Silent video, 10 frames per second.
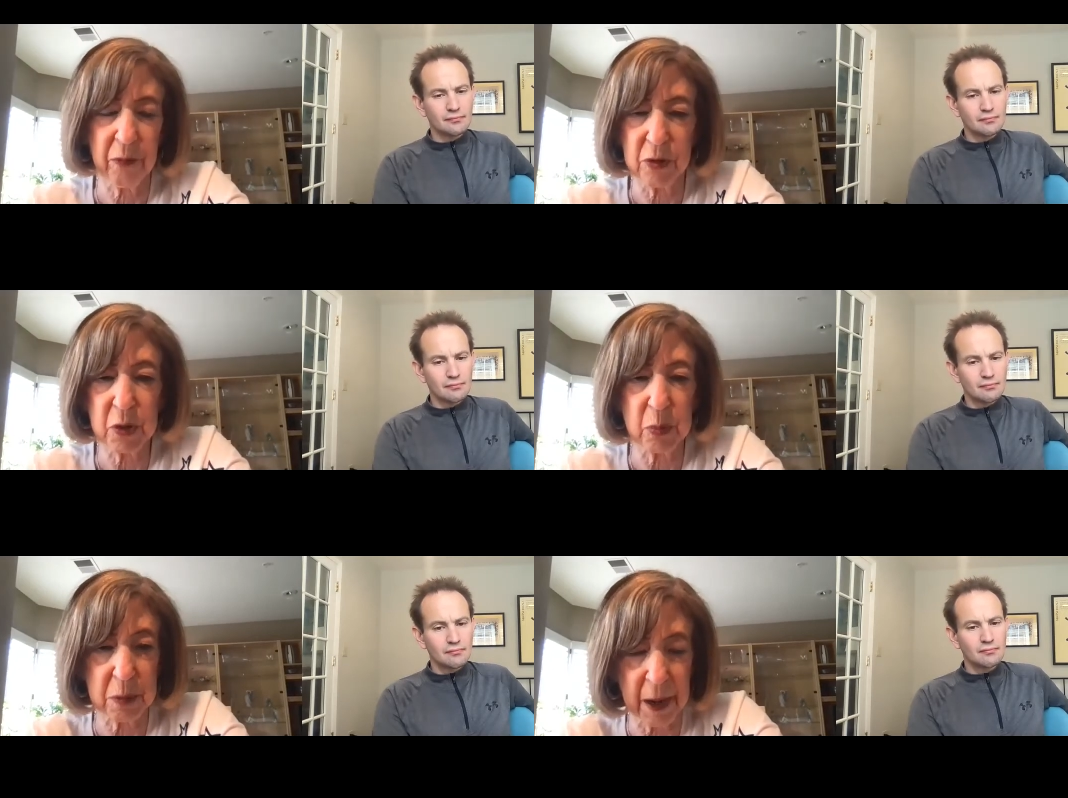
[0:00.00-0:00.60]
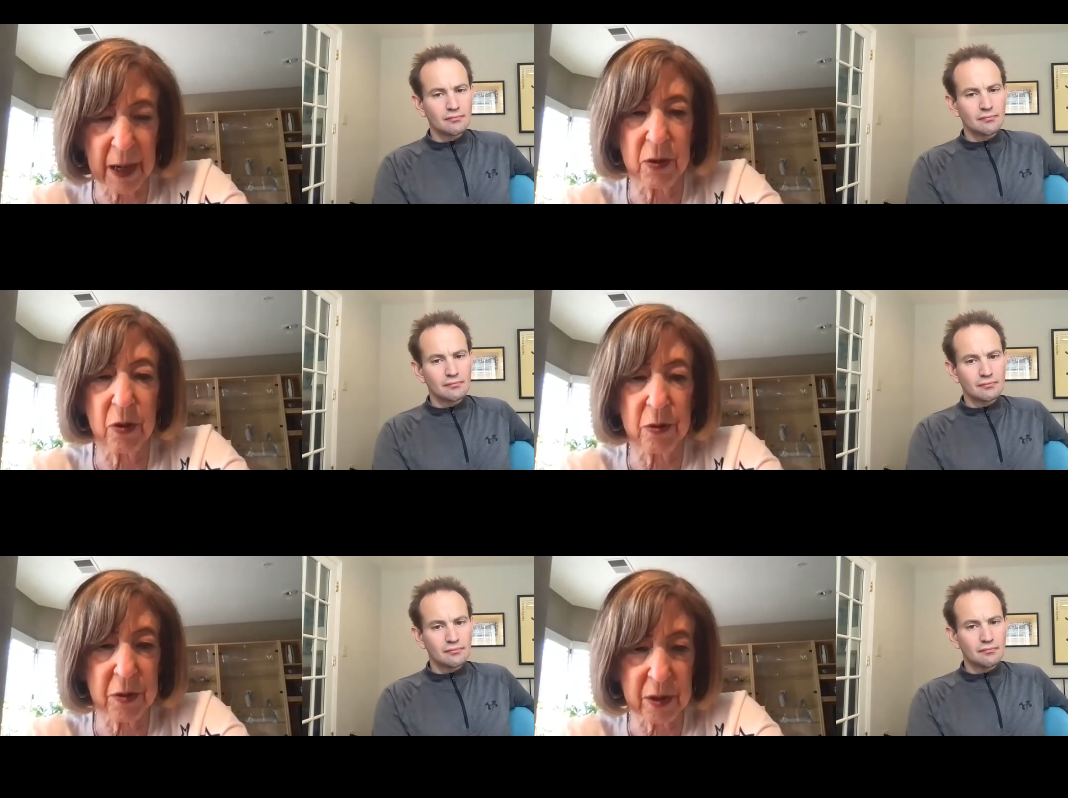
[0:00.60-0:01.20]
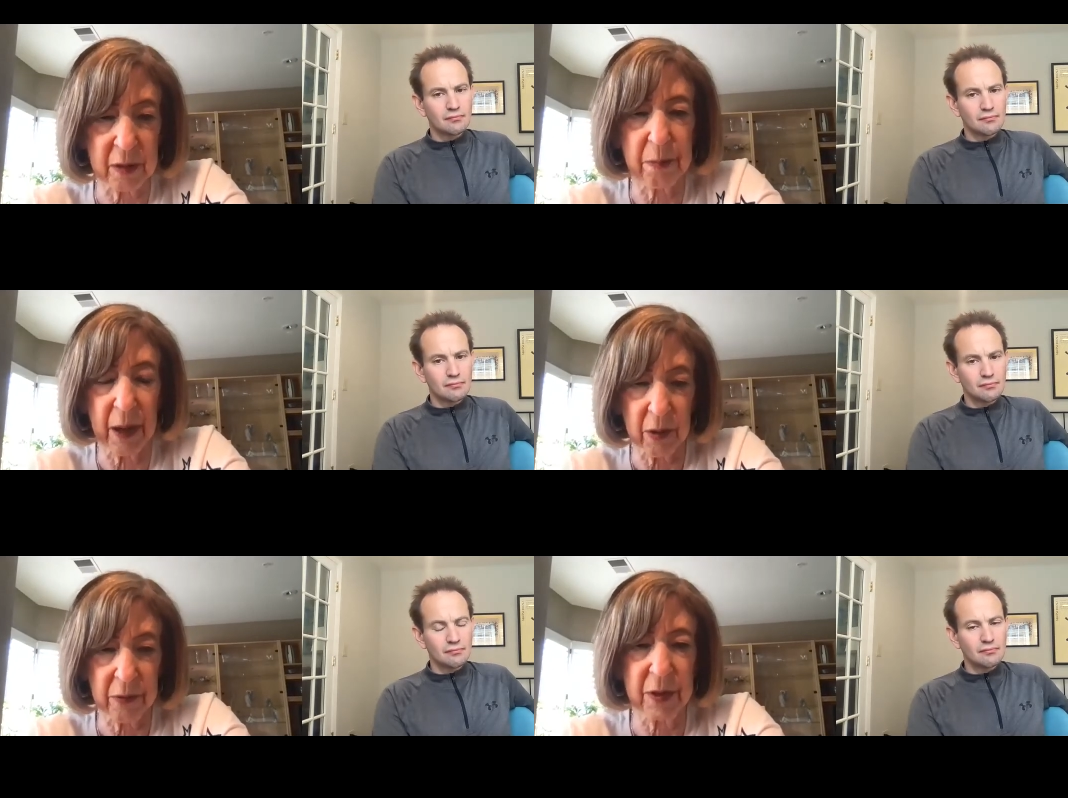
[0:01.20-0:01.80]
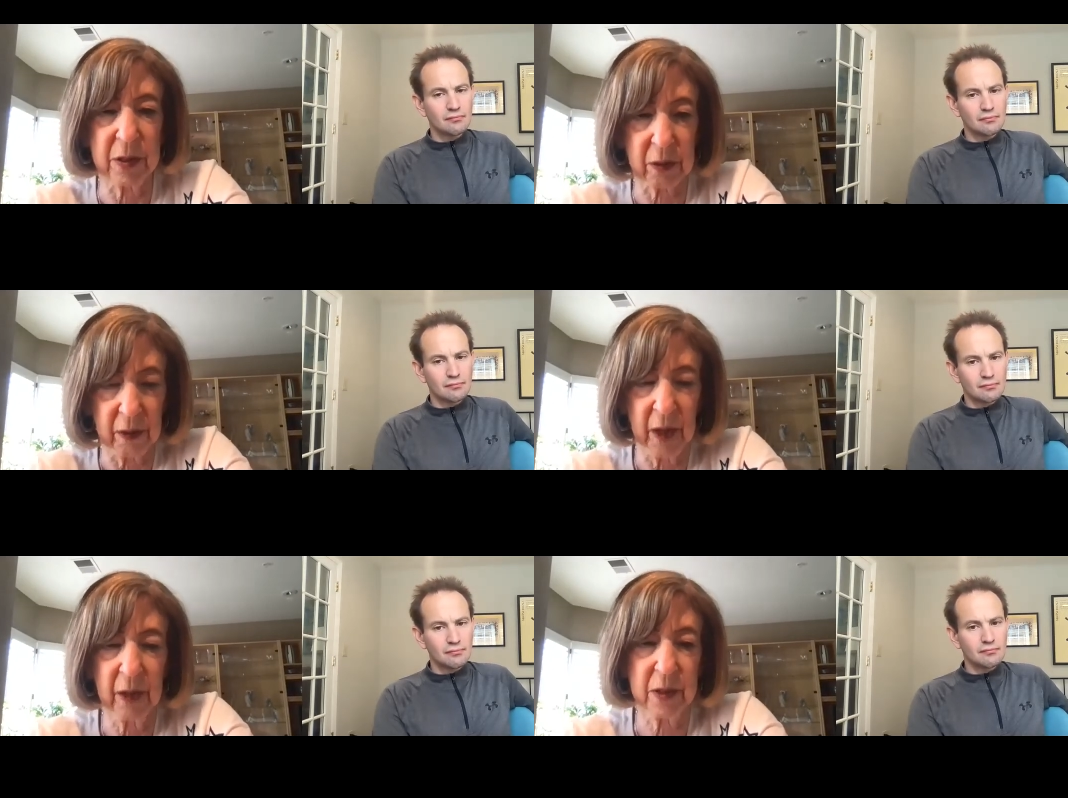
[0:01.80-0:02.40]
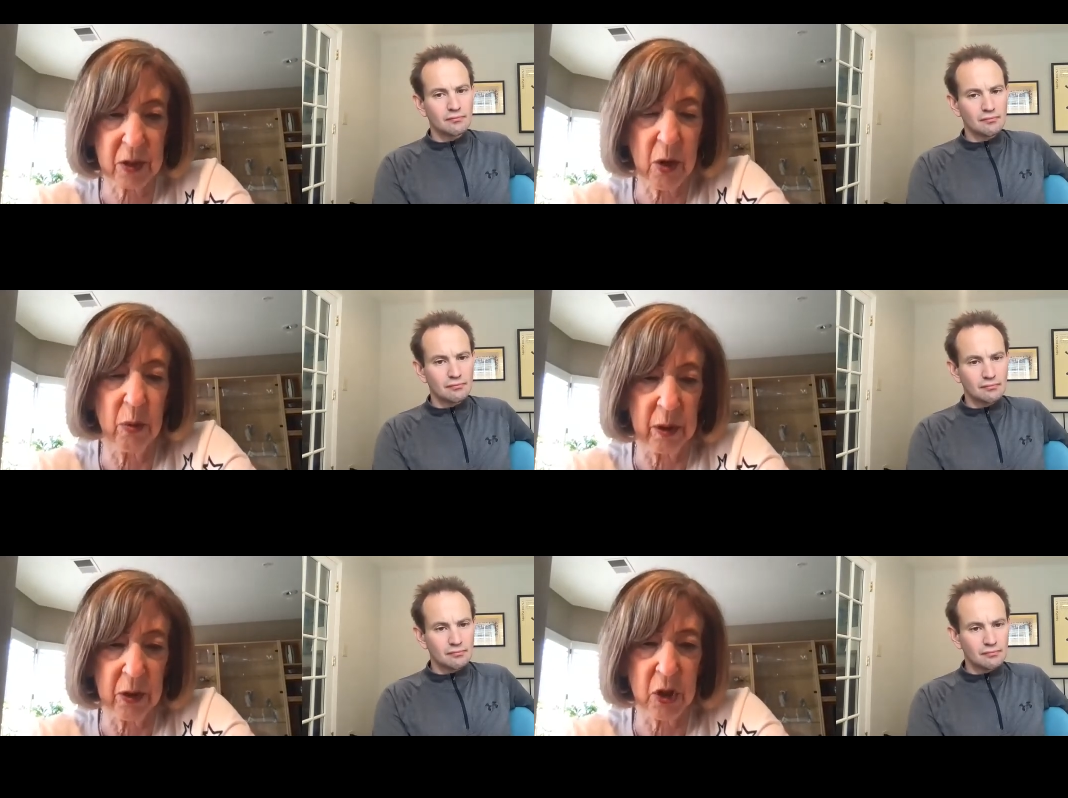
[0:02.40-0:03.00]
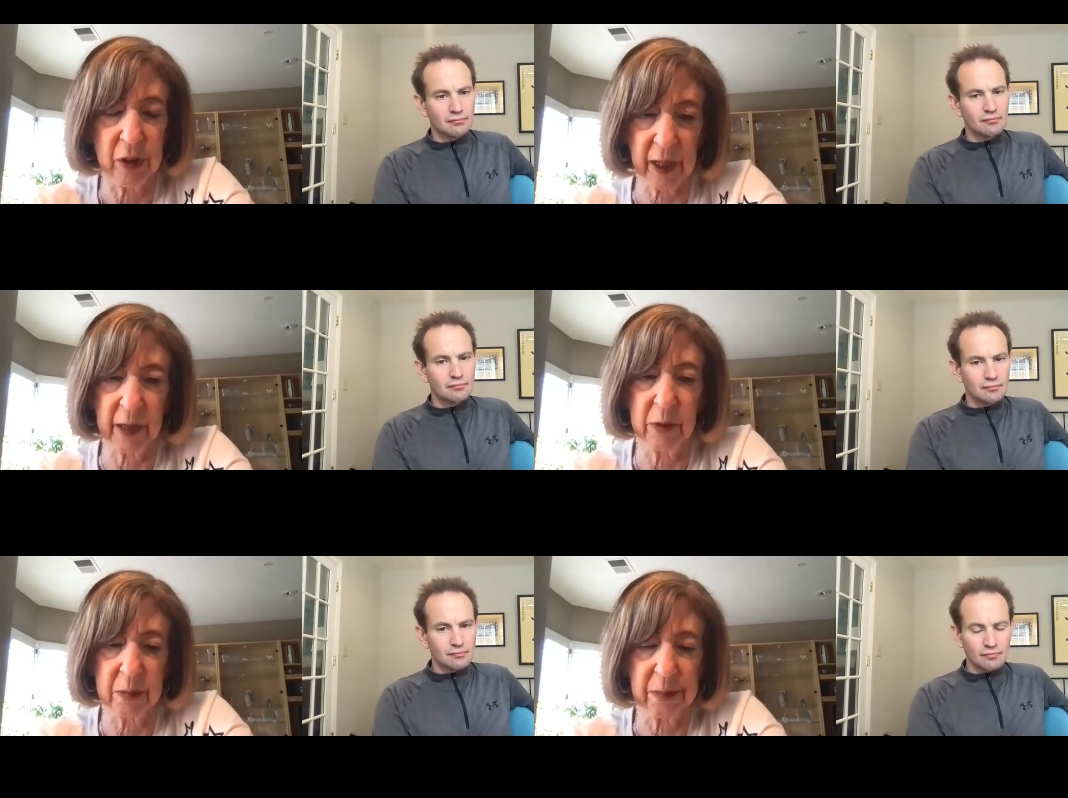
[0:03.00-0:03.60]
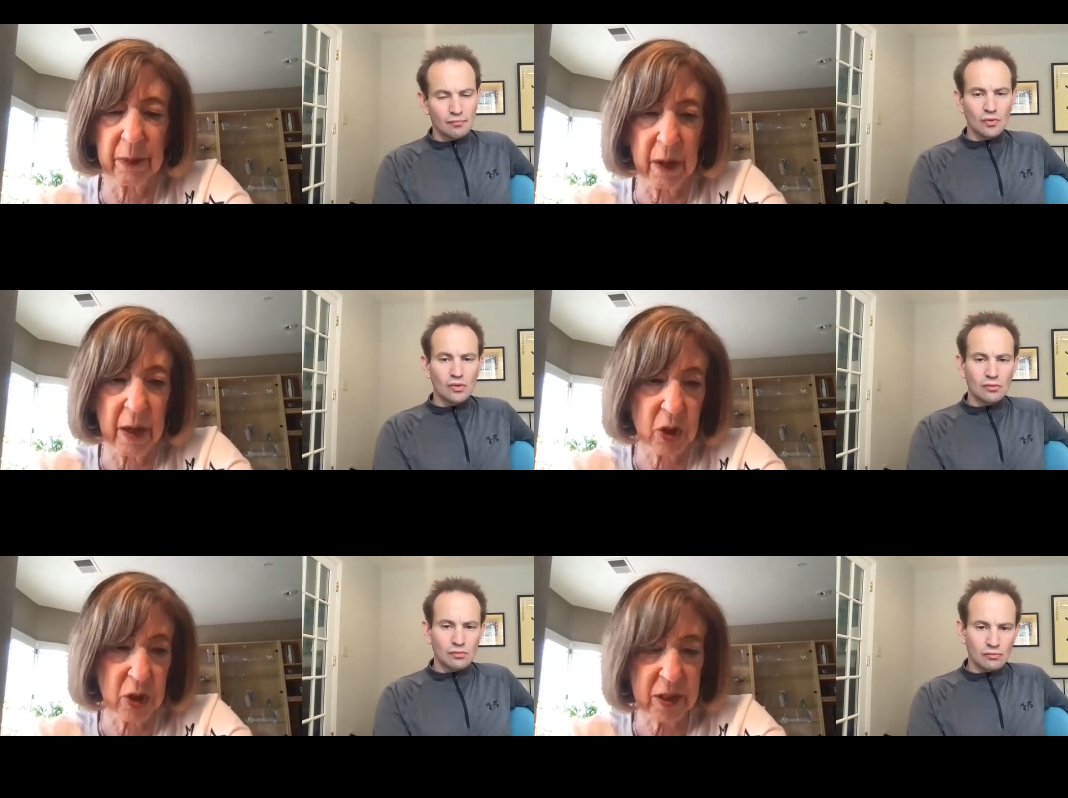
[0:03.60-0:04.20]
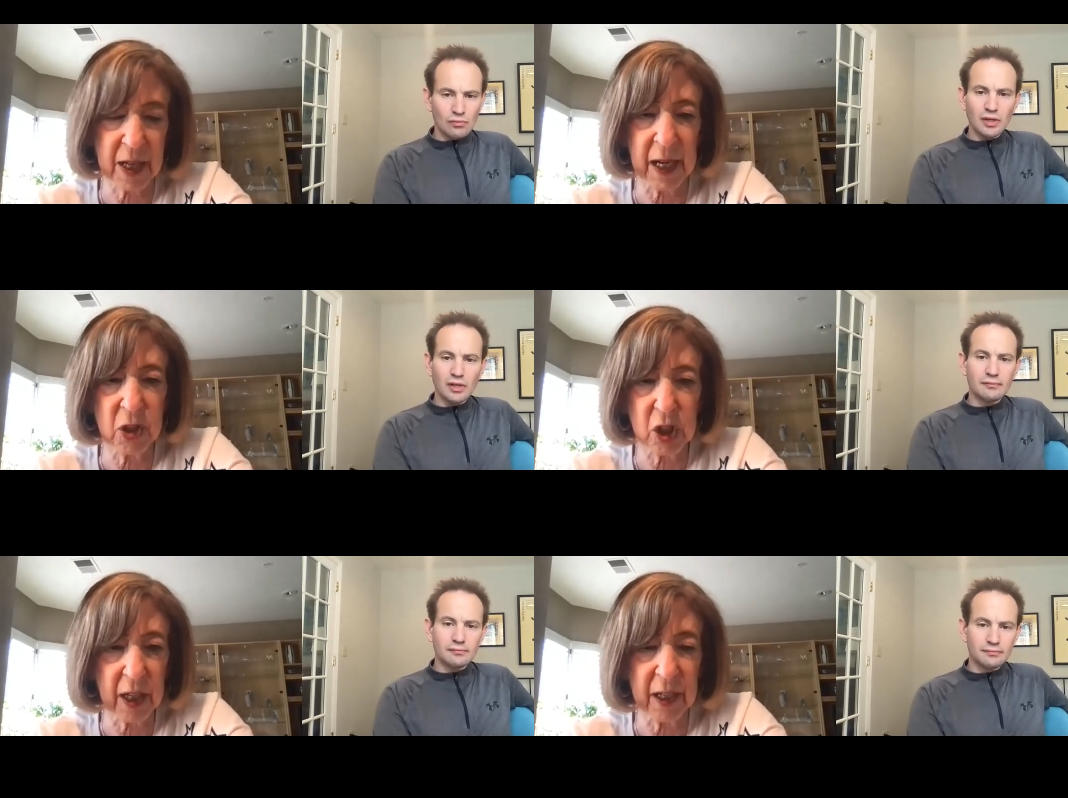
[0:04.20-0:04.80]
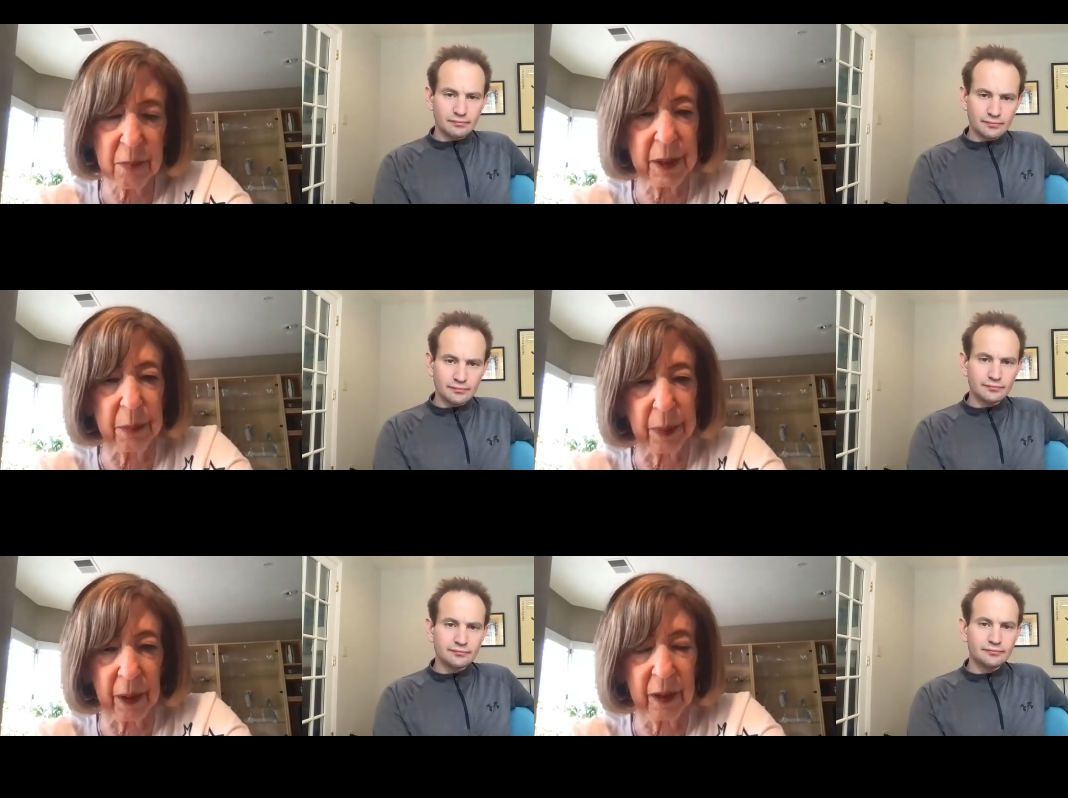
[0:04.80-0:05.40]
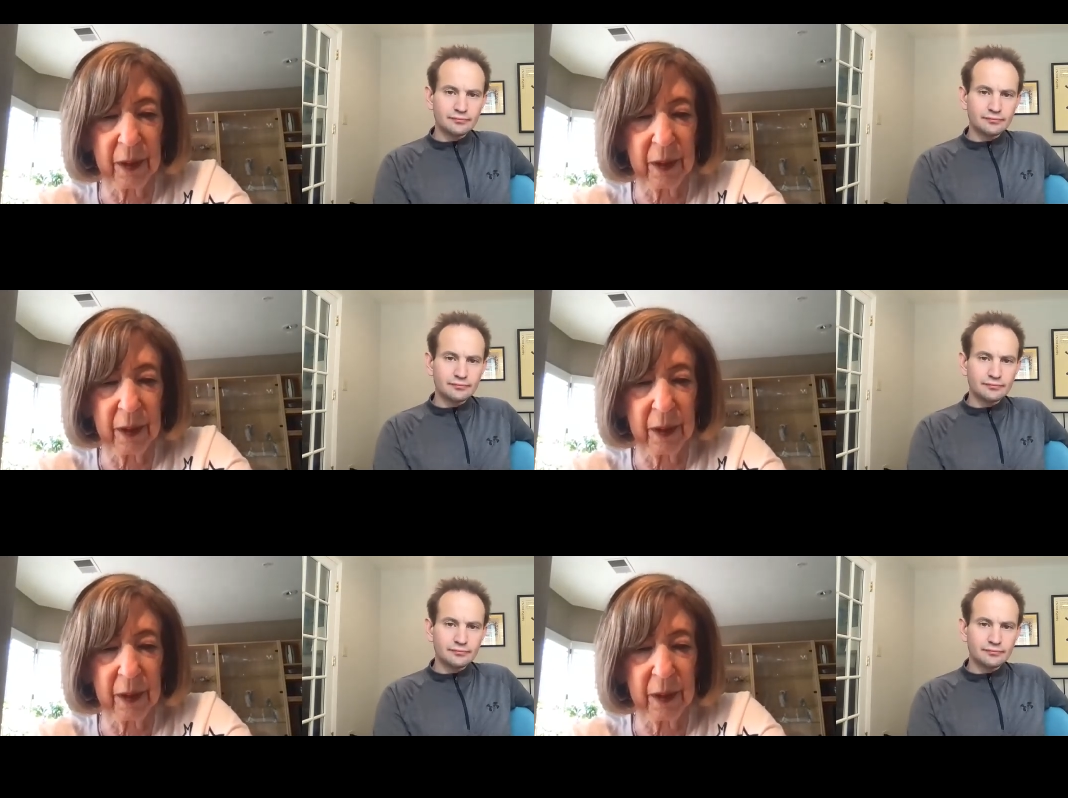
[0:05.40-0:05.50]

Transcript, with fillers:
Speaker 1: first responders in part of this this coalition that I was just to educate people.